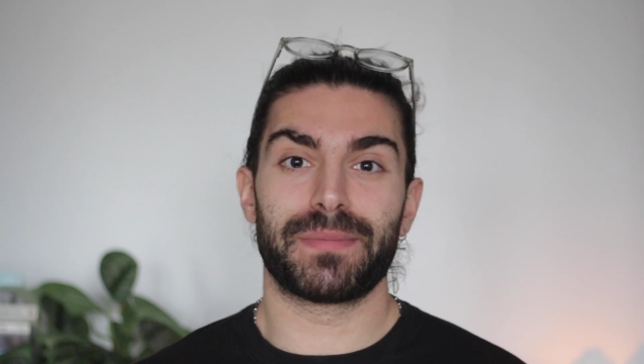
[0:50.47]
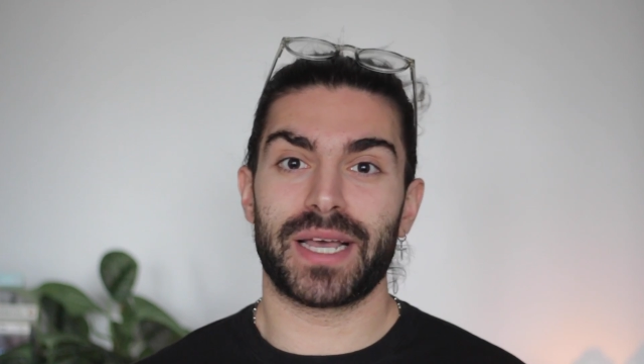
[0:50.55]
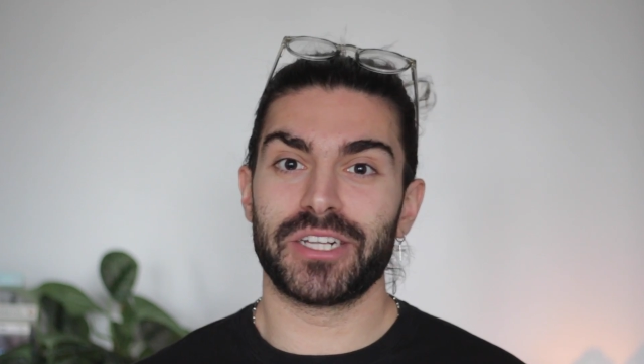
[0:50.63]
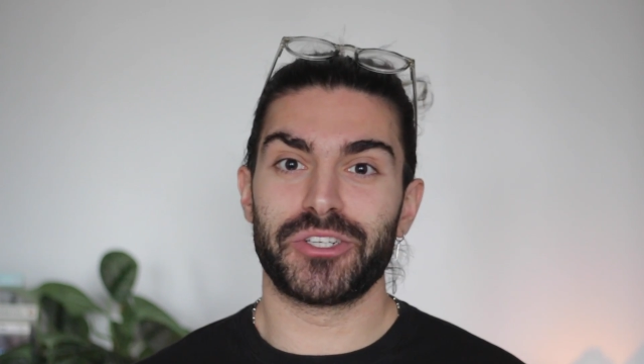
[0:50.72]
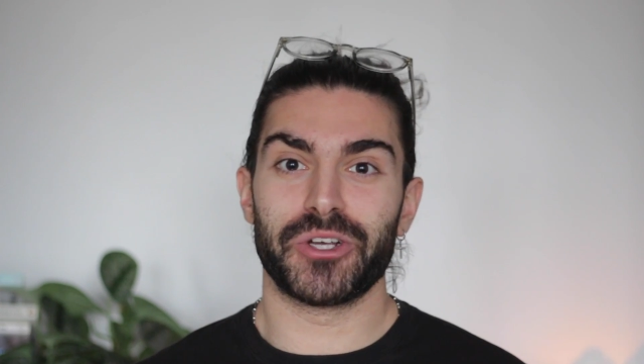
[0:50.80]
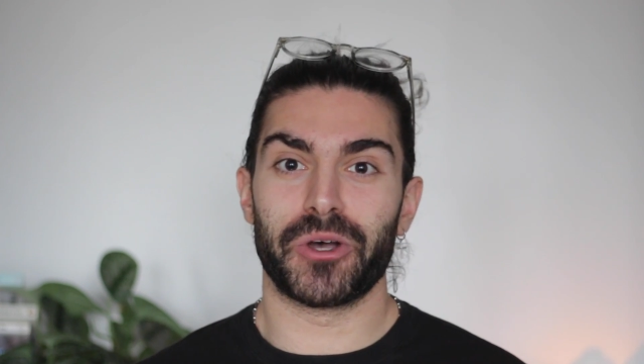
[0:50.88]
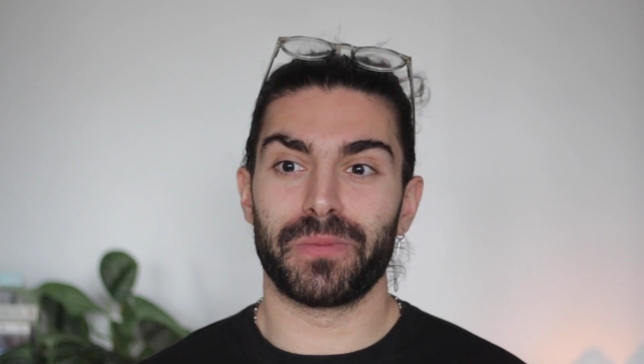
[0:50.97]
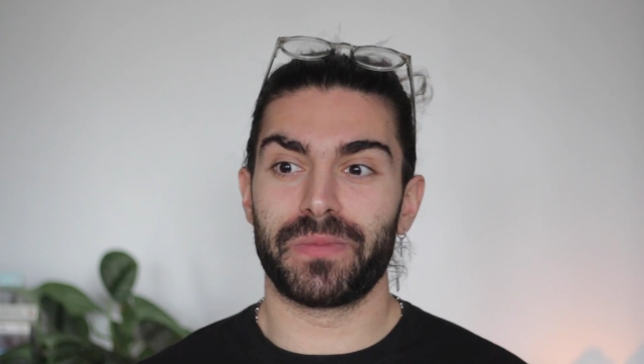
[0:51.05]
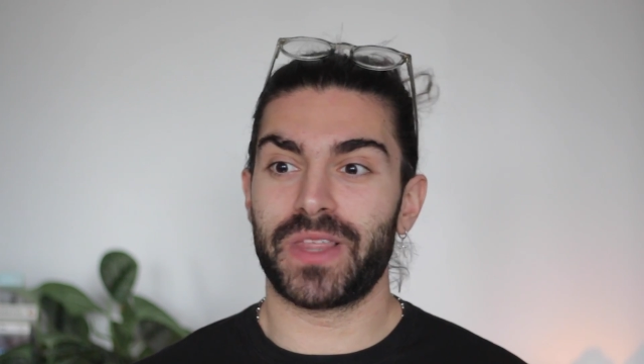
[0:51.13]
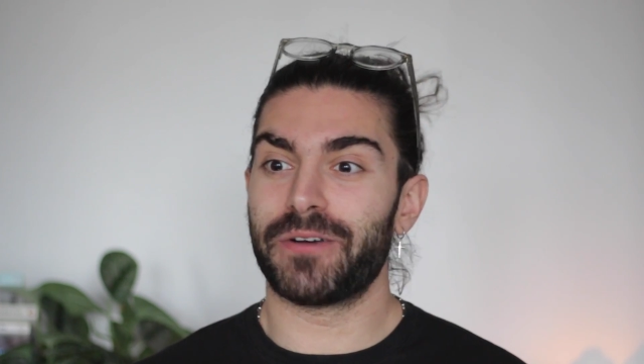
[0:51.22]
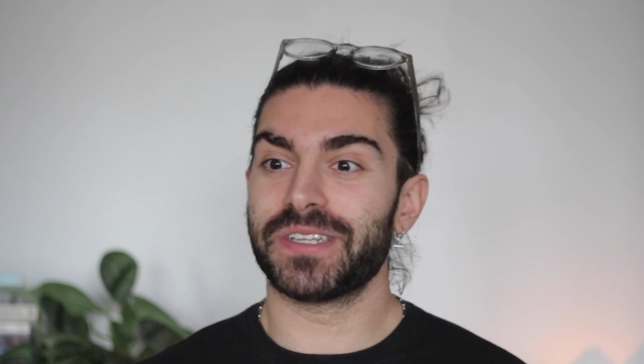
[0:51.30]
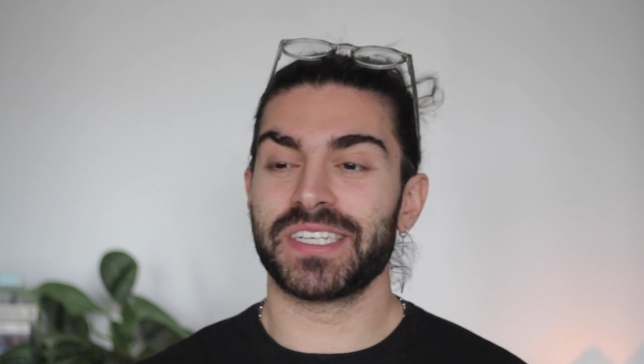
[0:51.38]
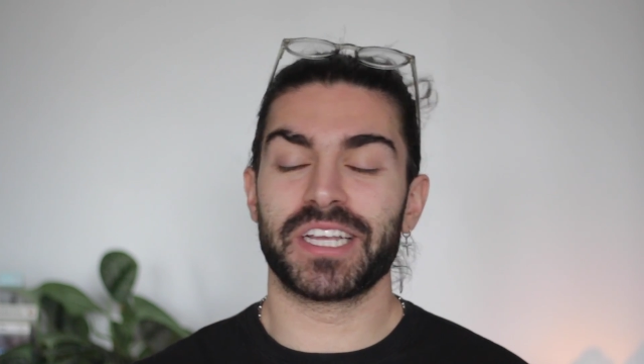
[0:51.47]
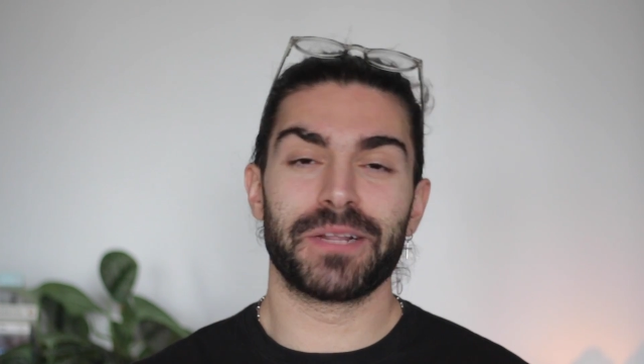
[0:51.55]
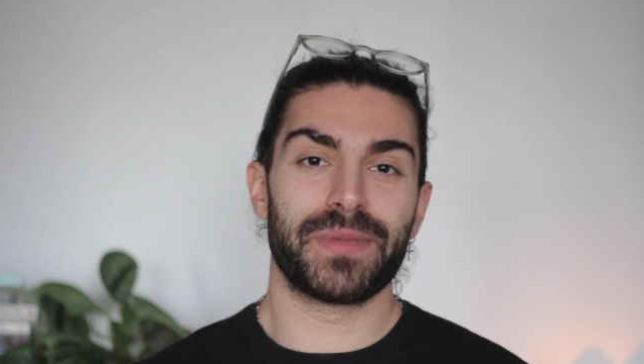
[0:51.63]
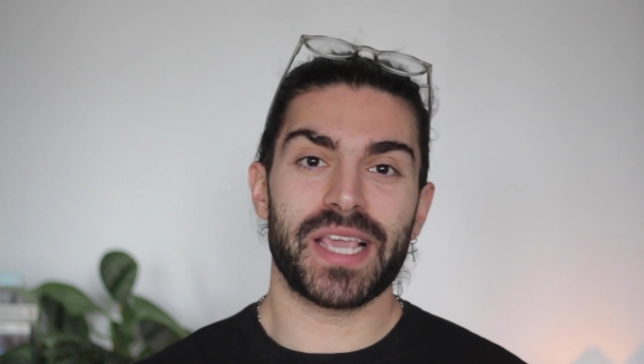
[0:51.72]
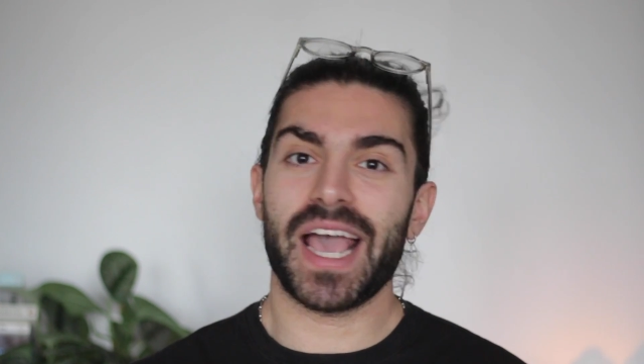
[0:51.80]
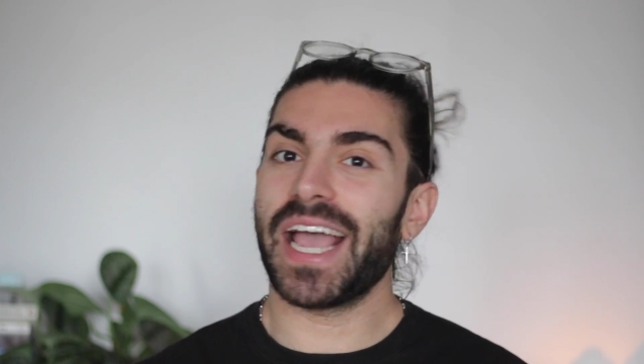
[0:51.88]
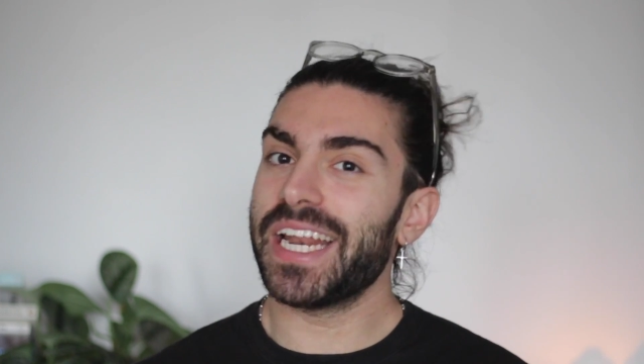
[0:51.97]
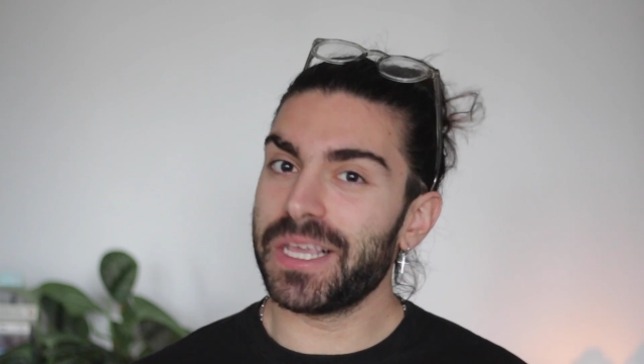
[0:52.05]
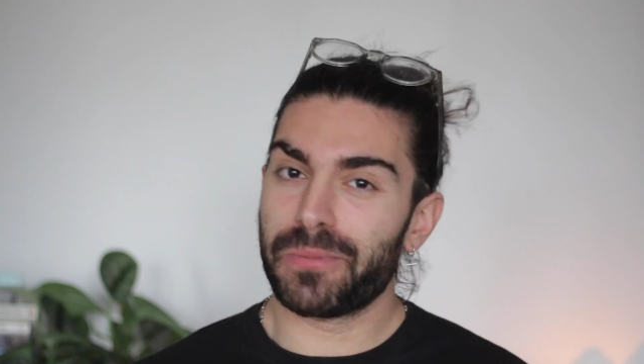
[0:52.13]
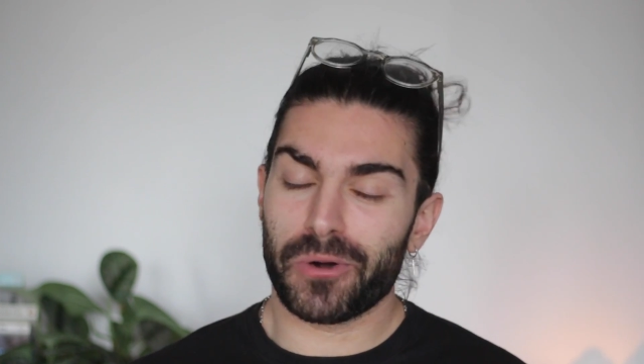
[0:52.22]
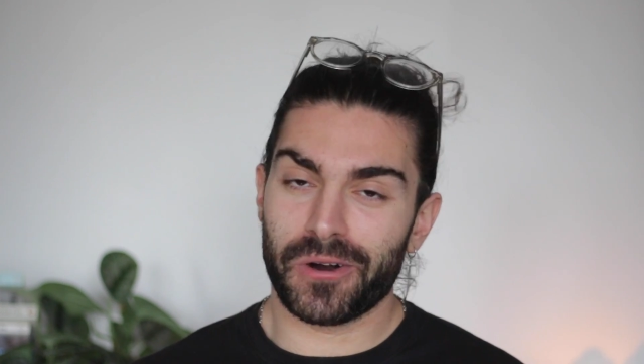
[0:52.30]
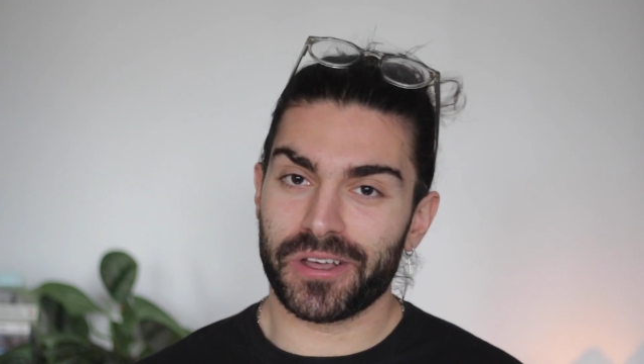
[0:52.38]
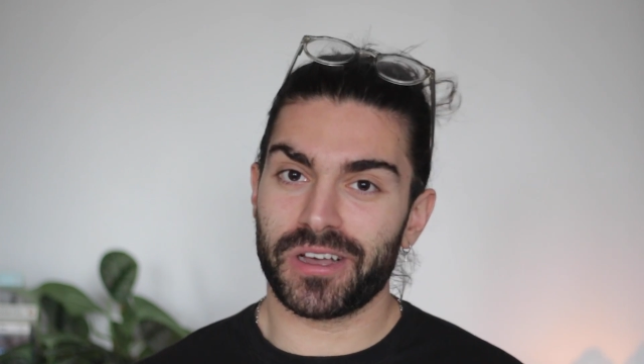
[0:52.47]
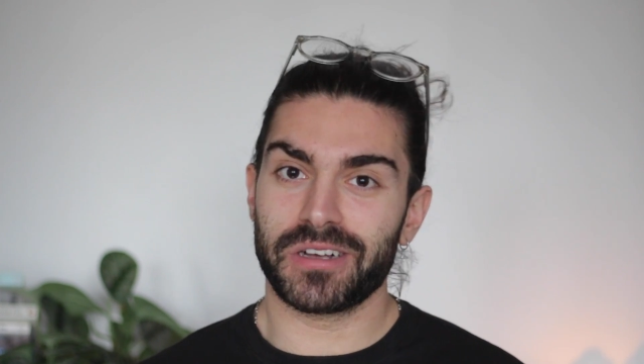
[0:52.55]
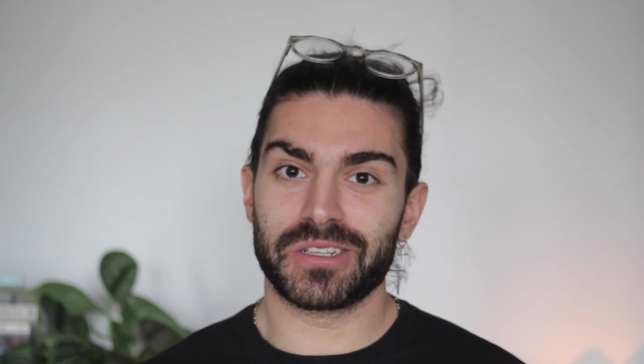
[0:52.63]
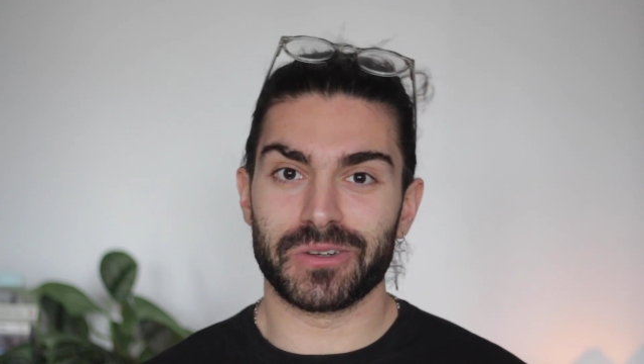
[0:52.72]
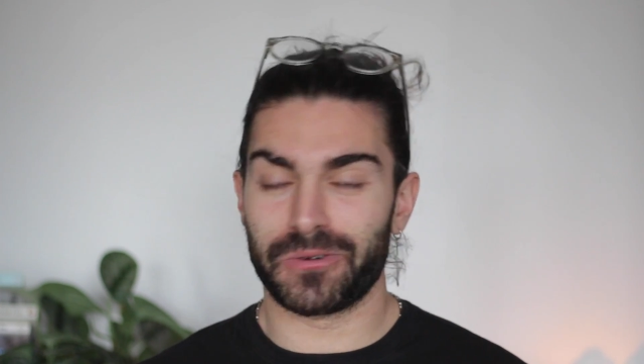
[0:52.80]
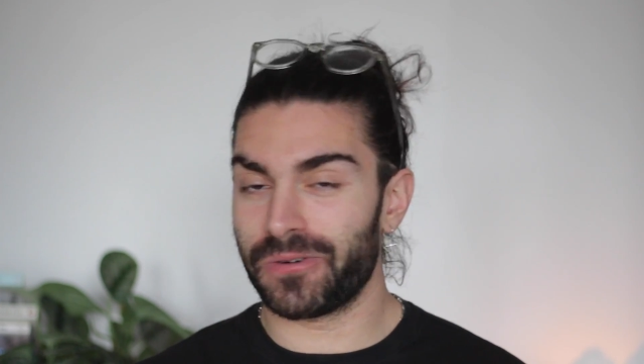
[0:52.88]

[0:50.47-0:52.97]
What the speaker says: bad job, there isn't going to be any product